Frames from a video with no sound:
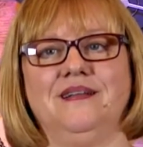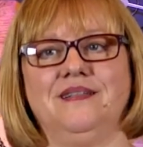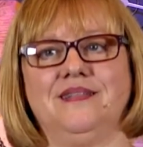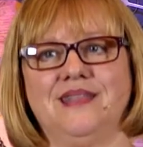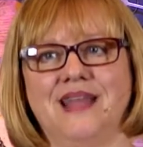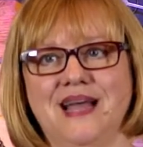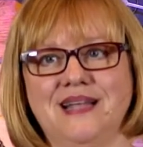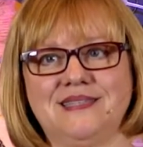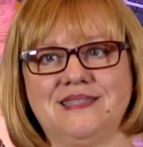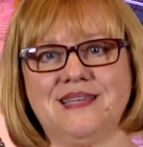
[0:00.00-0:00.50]

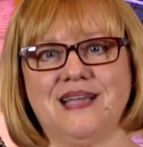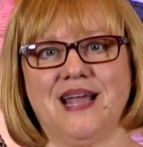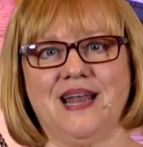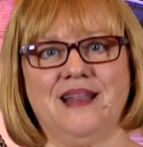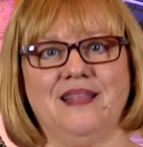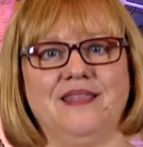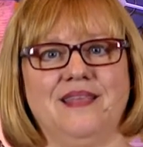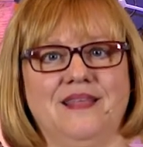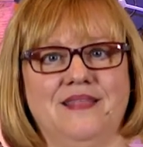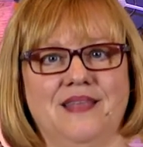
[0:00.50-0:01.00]
That's the kind
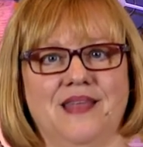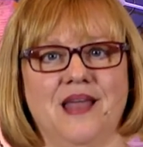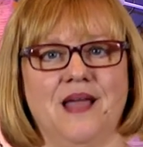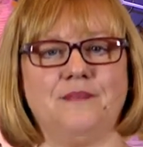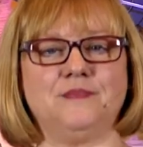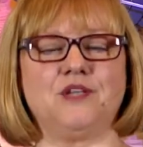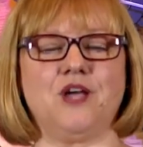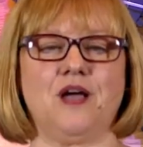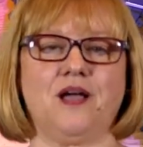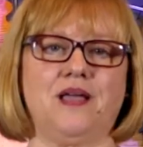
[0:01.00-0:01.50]
of thing that I'm
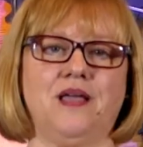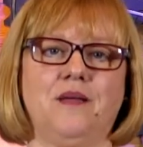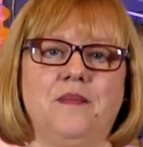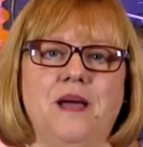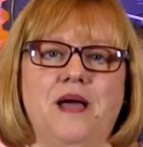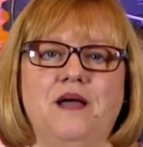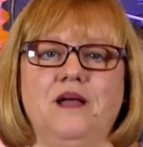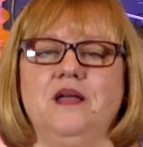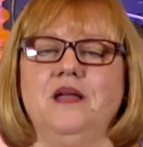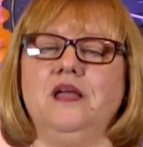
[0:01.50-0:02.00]
talking
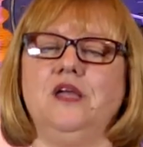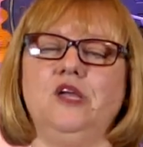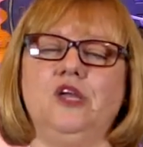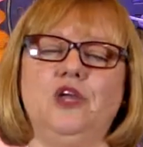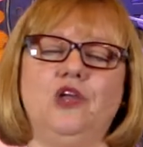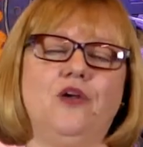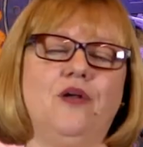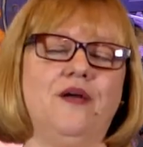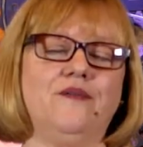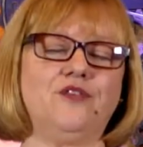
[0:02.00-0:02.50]
about. You
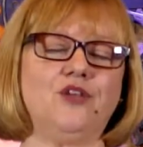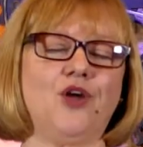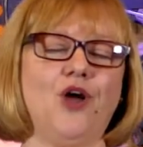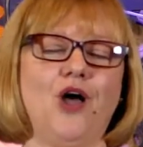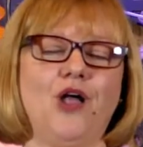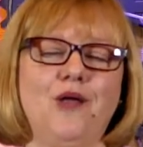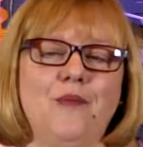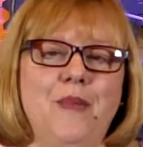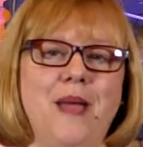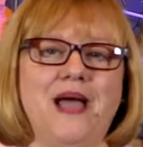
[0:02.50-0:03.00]
don't have to
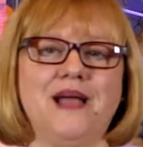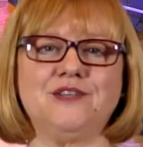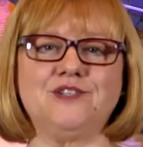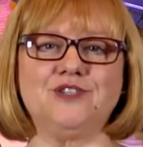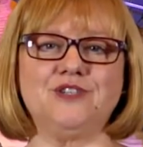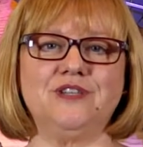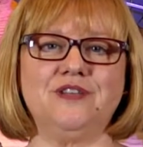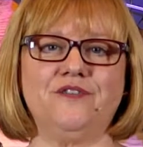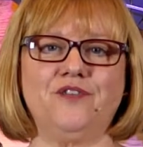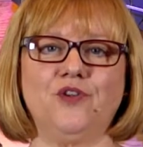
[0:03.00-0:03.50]
call it
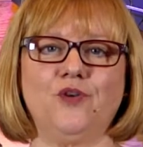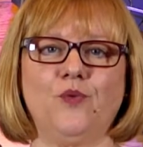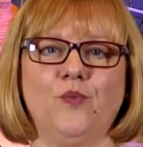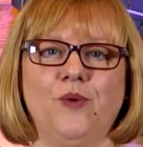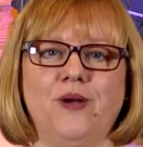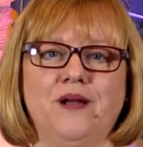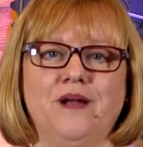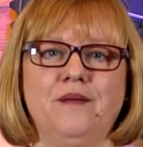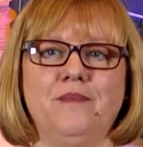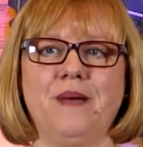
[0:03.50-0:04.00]
passion if you're
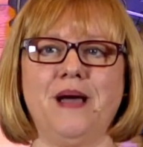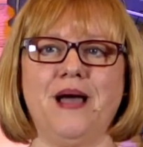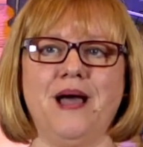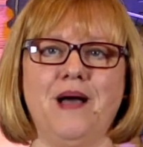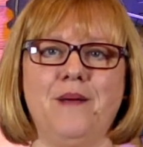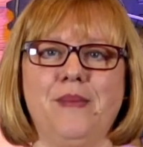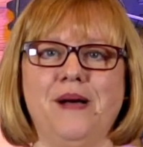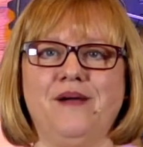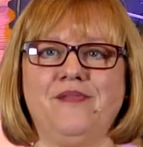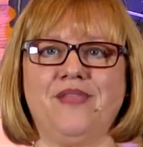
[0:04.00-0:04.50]
weird
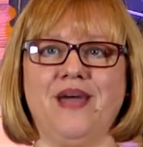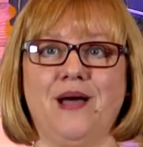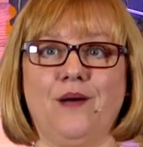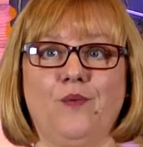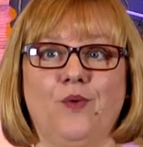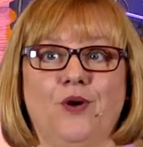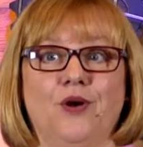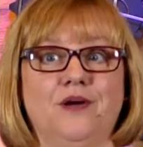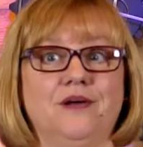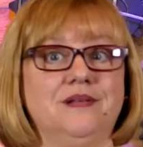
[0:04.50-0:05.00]
about that
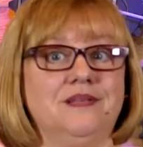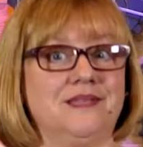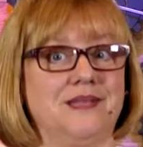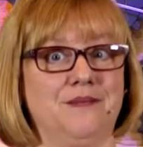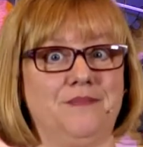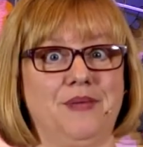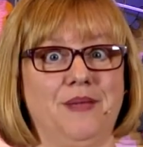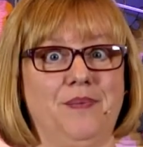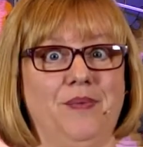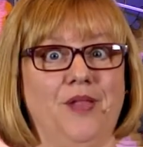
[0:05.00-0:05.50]
word. Some
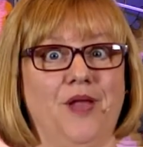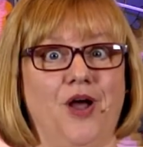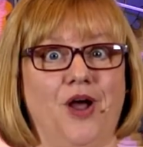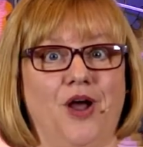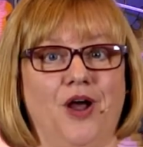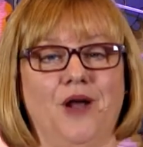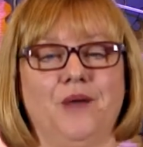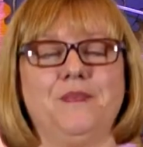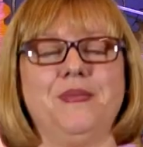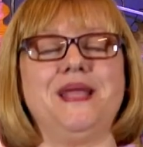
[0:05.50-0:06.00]
people
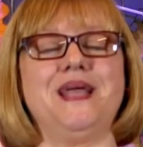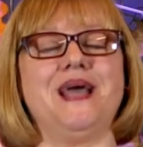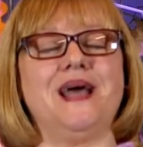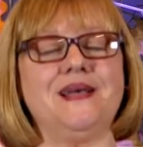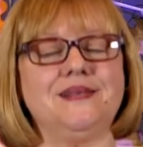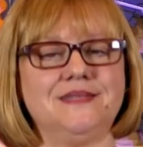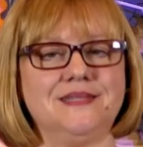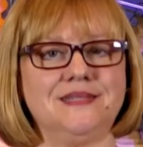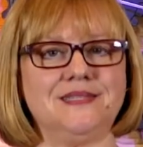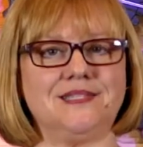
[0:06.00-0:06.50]
are
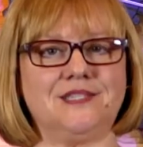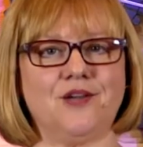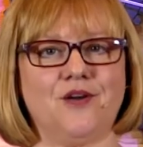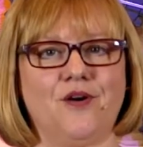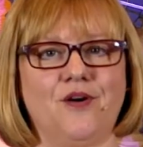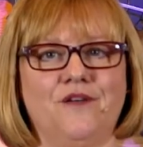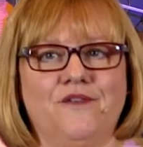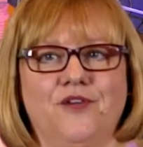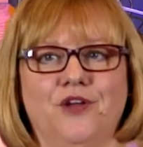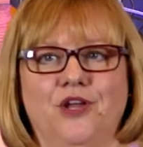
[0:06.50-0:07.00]
because it's so
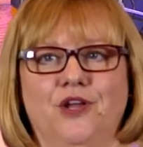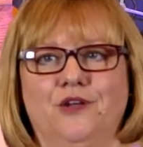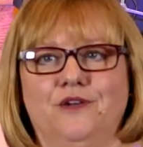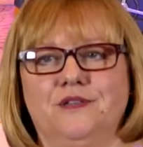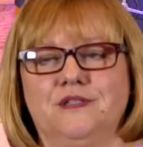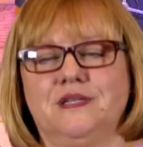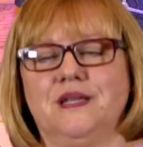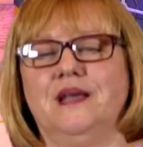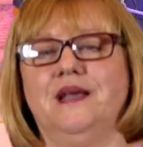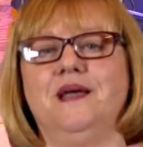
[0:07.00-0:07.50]

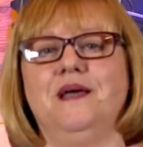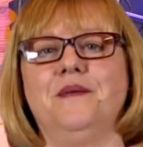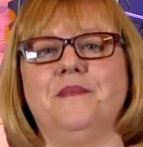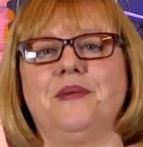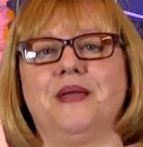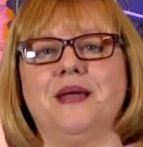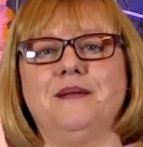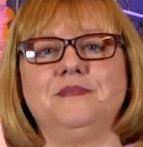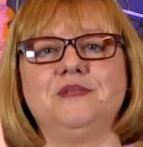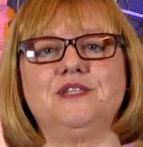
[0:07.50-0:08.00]
overused. But
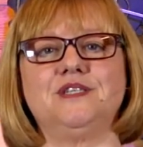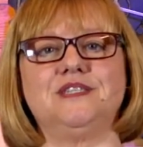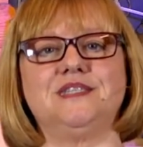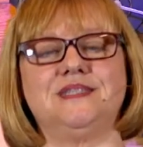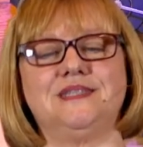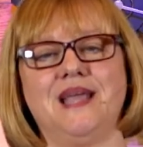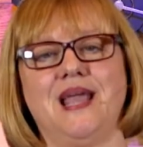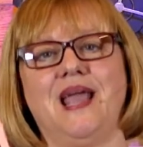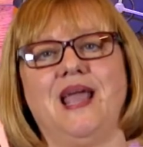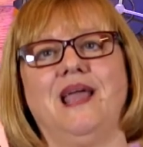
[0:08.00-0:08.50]
I'm just
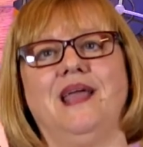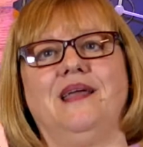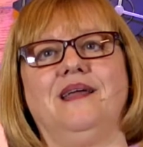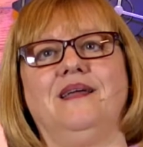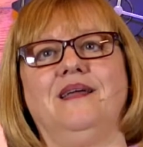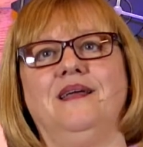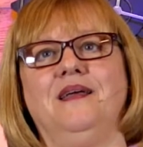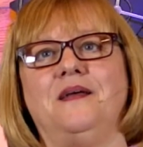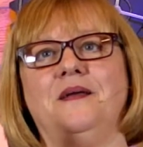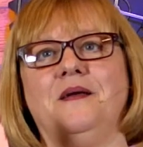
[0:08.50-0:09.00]
saying
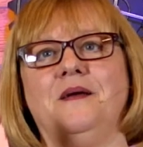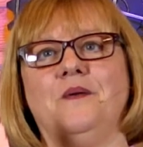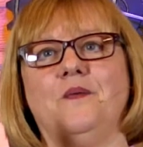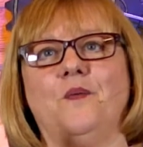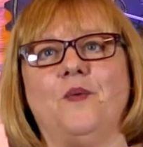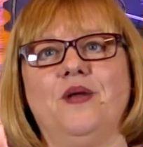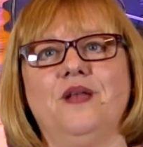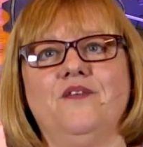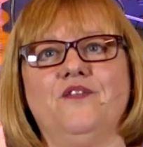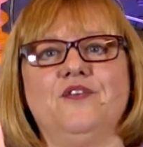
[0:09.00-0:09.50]

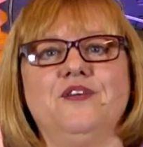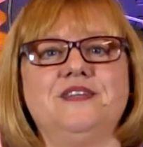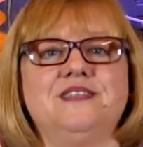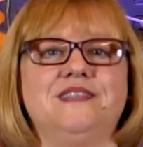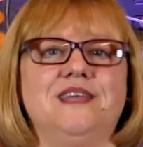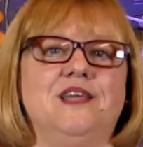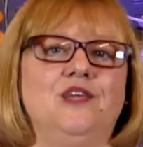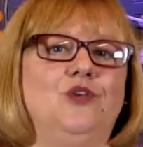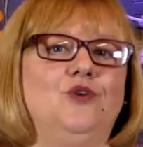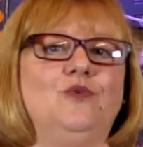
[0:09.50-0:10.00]
whatever it is
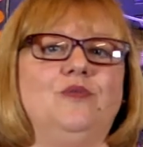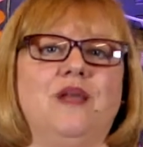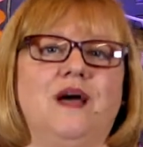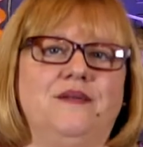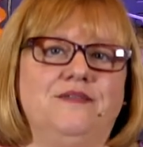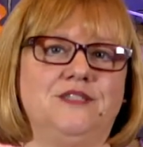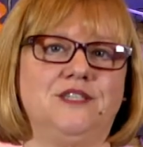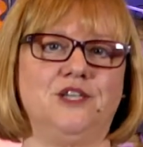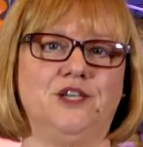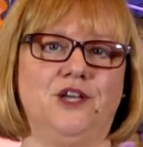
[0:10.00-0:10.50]
that you
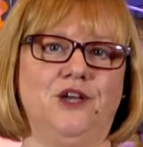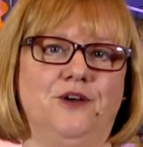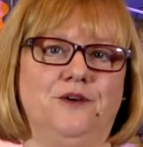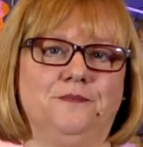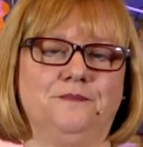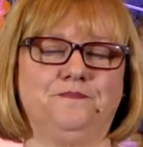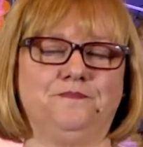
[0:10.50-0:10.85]
love to do.